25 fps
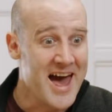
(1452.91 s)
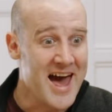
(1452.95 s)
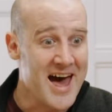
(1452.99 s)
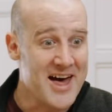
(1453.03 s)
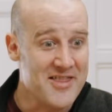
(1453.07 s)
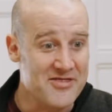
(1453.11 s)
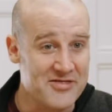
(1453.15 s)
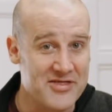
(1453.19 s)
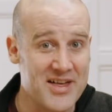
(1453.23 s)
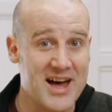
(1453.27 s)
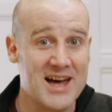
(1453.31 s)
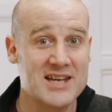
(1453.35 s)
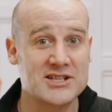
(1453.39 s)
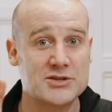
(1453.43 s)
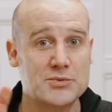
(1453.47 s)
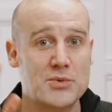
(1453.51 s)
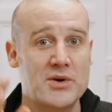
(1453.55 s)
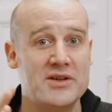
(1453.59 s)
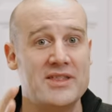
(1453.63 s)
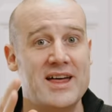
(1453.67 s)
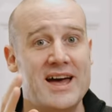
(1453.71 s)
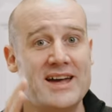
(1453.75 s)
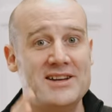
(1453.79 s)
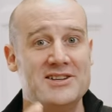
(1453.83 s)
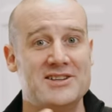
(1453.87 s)
And that's
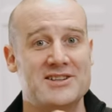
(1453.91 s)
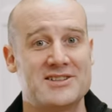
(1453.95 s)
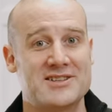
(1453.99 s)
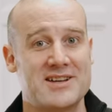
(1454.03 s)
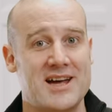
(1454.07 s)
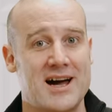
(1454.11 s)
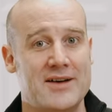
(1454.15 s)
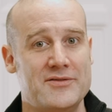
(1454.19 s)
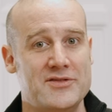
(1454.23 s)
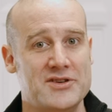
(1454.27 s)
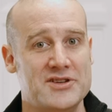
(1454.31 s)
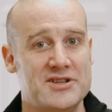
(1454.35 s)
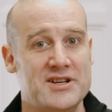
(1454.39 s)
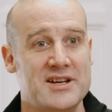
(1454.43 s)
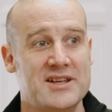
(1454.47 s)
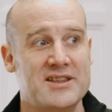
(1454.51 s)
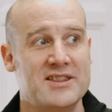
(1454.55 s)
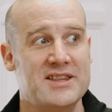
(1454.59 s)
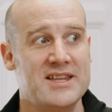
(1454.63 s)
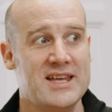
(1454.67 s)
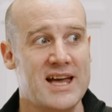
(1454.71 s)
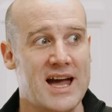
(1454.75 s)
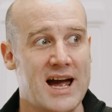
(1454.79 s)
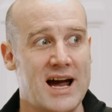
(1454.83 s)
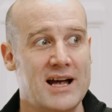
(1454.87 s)
where they discovered
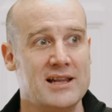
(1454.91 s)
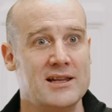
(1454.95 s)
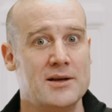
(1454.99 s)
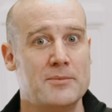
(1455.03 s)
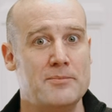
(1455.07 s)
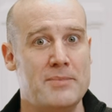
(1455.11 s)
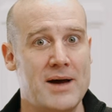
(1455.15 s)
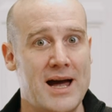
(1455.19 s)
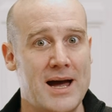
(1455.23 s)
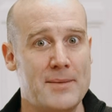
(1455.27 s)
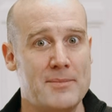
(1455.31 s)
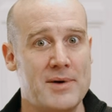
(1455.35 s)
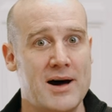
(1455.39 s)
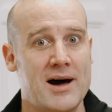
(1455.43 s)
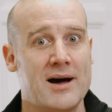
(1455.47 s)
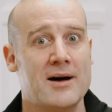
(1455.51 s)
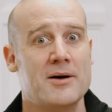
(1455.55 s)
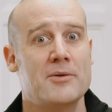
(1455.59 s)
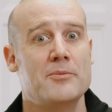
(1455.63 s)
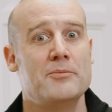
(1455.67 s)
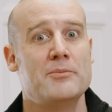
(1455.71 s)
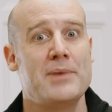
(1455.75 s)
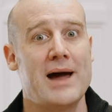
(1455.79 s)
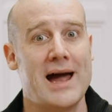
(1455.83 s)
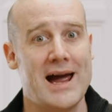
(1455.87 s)
the Alabama
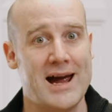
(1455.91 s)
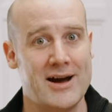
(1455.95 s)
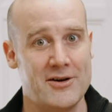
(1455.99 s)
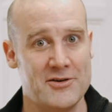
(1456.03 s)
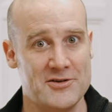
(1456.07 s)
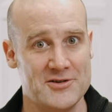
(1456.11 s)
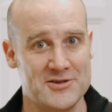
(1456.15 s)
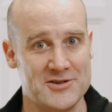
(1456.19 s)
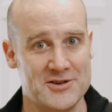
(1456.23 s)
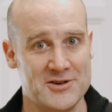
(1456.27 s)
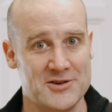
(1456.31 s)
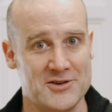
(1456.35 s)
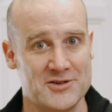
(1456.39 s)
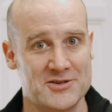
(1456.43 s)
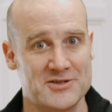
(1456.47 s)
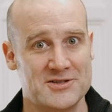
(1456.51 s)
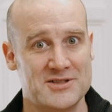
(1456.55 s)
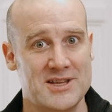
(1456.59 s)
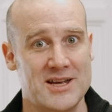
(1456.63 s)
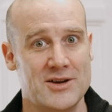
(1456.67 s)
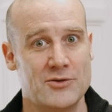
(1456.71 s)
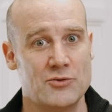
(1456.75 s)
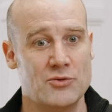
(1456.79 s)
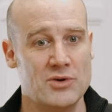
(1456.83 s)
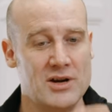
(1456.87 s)
paradox.
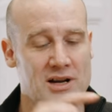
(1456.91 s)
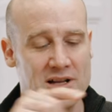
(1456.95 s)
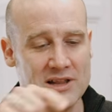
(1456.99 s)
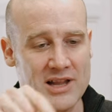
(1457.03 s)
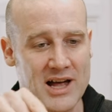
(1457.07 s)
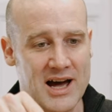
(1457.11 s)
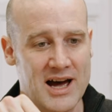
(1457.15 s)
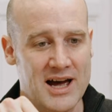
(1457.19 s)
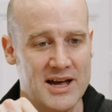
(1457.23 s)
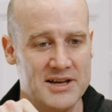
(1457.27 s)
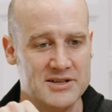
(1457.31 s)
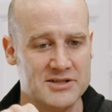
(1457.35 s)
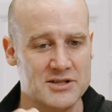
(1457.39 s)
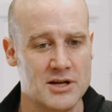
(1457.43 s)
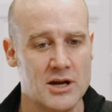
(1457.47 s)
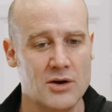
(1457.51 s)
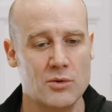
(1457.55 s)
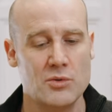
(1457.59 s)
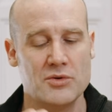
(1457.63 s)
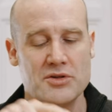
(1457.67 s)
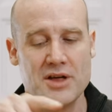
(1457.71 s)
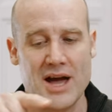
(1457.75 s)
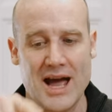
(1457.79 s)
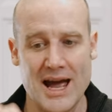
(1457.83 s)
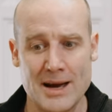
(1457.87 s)
They realized
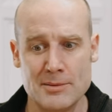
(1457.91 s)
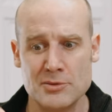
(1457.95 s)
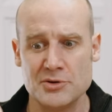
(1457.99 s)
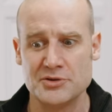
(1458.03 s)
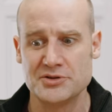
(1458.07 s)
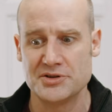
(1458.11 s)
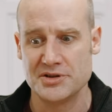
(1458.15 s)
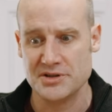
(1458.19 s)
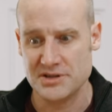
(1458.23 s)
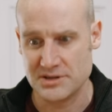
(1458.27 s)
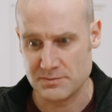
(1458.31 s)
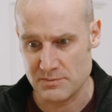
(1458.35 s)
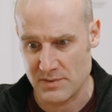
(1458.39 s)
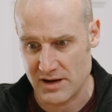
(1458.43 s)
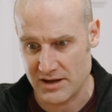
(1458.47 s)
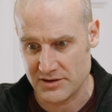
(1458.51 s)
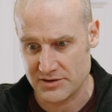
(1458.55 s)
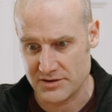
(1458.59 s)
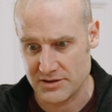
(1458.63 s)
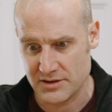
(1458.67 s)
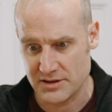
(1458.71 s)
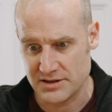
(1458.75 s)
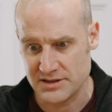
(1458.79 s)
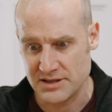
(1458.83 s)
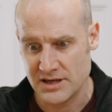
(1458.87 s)
with Hamilton's
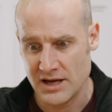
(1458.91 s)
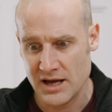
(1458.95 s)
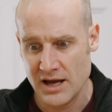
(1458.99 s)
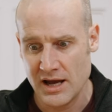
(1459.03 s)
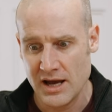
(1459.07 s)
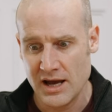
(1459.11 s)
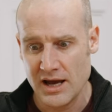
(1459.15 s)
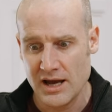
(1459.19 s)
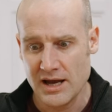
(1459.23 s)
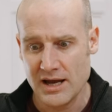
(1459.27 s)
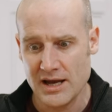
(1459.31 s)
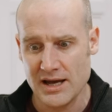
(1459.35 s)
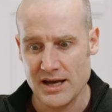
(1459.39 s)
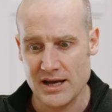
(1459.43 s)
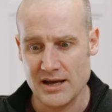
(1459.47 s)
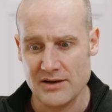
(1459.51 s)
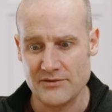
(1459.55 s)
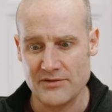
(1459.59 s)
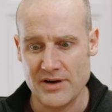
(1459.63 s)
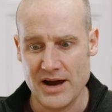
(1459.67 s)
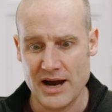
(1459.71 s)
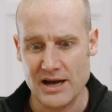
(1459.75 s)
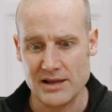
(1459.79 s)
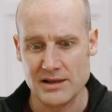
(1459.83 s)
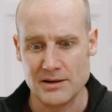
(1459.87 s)
method,
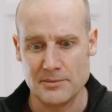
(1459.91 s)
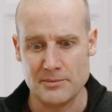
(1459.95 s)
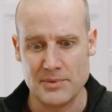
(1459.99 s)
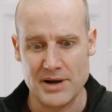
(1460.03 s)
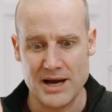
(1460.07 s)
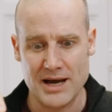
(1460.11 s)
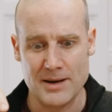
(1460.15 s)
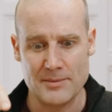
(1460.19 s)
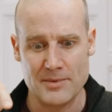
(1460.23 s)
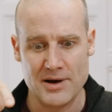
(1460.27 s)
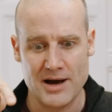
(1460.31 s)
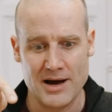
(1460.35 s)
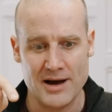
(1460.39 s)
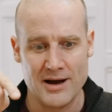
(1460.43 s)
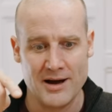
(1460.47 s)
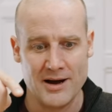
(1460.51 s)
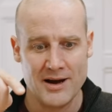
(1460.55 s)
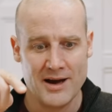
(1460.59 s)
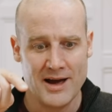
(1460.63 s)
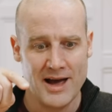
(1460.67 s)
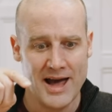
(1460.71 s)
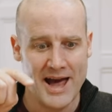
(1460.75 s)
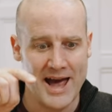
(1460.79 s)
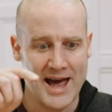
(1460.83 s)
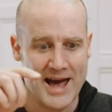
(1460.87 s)
if Alabama
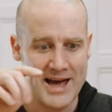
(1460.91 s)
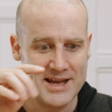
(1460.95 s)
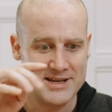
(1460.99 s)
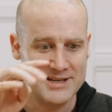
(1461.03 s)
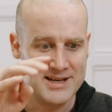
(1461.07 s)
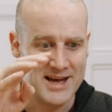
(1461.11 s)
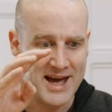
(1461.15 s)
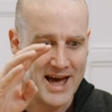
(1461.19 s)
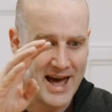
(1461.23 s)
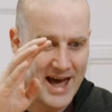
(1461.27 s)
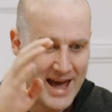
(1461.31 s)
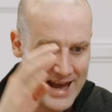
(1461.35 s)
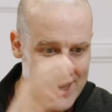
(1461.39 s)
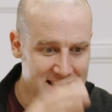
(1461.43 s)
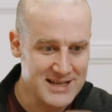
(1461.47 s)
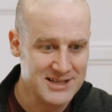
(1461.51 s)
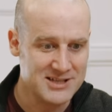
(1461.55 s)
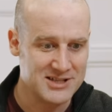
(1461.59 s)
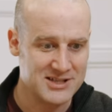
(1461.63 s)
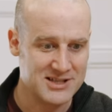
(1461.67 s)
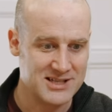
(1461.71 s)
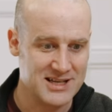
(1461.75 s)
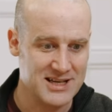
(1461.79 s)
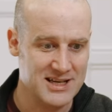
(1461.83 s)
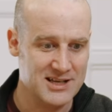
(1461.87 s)
had
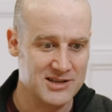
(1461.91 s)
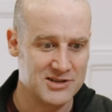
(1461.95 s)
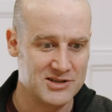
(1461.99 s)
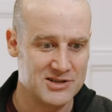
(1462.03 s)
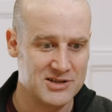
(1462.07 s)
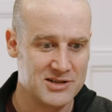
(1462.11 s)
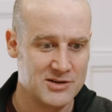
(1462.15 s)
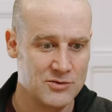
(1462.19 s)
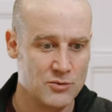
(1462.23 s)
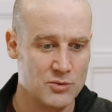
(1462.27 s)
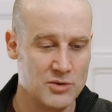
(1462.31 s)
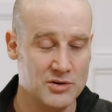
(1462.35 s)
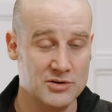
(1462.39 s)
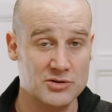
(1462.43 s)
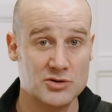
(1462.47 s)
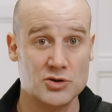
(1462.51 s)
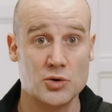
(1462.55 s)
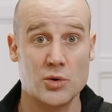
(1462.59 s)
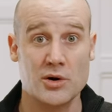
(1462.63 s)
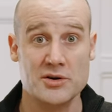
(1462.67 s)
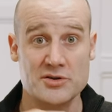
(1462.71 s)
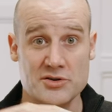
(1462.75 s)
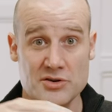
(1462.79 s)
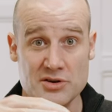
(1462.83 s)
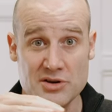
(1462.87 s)
eight seats with
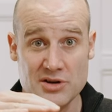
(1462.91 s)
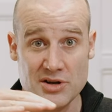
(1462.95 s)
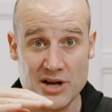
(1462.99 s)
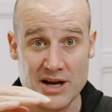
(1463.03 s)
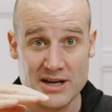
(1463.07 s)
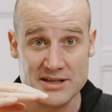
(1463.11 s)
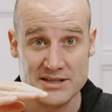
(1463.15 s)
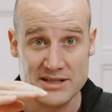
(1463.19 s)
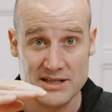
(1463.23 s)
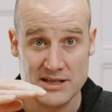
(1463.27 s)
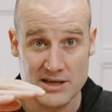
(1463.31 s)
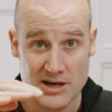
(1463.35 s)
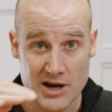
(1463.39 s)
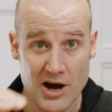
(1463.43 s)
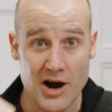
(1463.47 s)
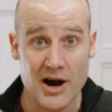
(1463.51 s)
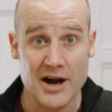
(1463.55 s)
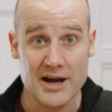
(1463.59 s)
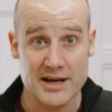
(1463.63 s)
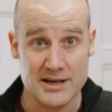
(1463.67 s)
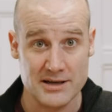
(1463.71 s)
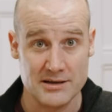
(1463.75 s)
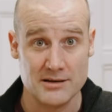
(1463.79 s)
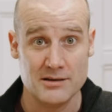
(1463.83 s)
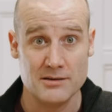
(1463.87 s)

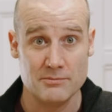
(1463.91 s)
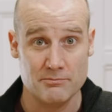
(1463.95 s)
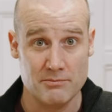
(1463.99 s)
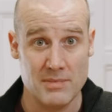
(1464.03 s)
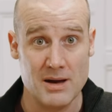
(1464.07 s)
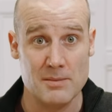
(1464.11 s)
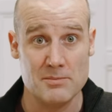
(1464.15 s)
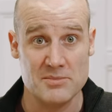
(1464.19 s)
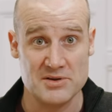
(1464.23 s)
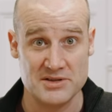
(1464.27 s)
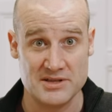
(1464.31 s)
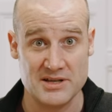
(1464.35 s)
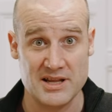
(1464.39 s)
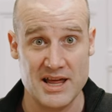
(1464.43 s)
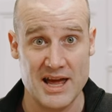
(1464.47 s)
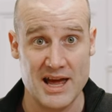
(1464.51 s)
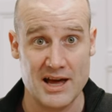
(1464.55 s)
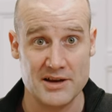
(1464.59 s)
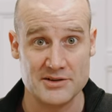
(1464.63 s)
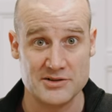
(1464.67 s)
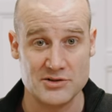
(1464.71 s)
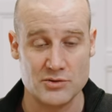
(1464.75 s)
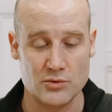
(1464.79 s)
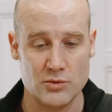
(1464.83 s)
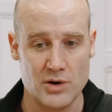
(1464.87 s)
299 members of the
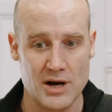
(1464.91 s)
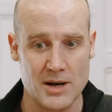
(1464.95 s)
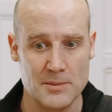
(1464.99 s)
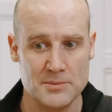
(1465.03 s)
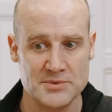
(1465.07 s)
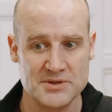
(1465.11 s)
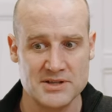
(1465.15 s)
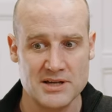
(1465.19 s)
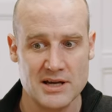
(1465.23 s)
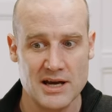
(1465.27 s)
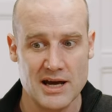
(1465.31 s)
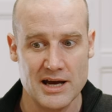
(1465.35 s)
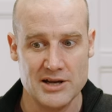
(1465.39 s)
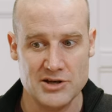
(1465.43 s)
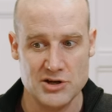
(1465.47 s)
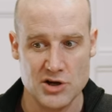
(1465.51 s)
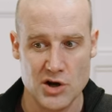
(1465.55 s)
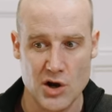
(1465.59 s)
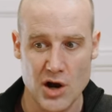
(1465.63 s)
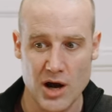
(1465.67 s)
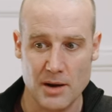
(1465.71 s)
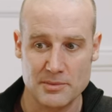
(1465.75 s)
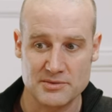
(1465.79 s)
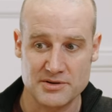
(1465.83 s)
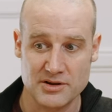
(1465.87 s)
House of Reps, and you
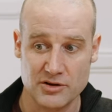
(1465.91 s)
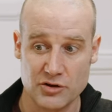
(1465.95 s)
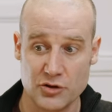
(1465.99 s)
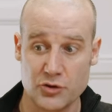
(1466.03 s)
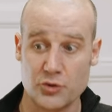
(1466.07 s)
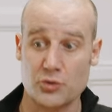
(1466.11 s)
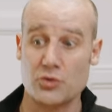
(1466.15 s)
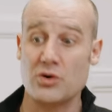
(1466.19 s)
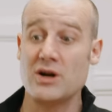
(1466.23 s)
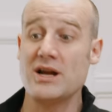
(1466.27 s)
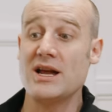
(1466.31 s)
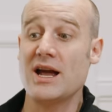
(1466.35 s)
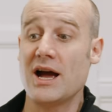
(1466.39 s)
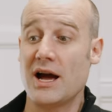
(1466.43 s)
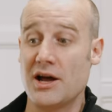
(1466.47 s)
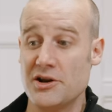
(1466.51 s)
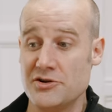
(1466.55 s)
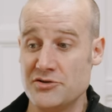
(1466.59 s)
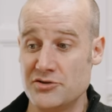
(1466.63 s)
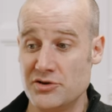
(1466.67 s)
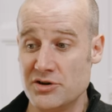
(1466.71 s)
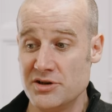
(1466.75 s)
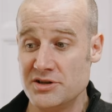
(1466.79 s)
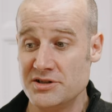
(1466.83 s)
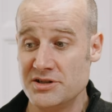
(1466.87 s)
go up to
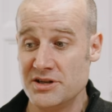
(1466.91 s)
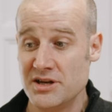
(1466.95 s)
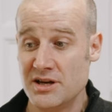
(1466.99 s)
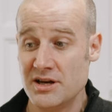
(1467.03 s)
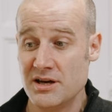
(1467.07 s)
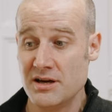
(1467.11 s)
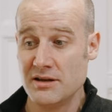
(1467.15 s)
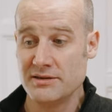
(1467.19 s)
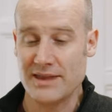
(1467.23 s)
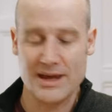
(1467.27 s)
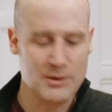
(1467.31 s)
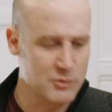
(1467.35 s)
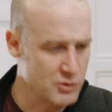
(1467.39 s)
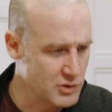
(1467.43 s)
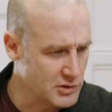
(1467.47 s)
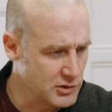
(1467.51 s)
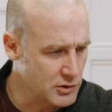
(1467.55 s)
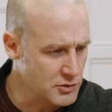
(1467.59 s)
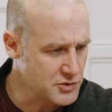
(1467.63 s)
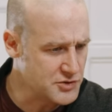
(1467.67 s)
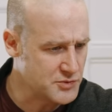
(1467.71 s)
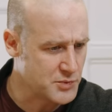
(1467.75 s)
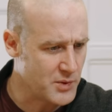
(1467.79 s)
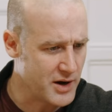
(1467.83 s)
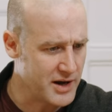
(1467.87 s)
300, they would
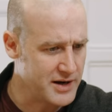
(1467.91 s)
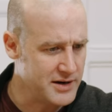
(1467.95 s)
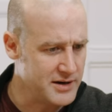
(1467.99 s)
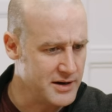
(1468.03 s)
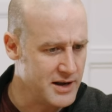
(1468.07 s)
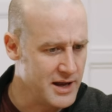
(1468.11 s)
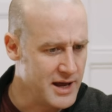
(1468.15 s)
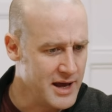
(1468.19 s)
lose one.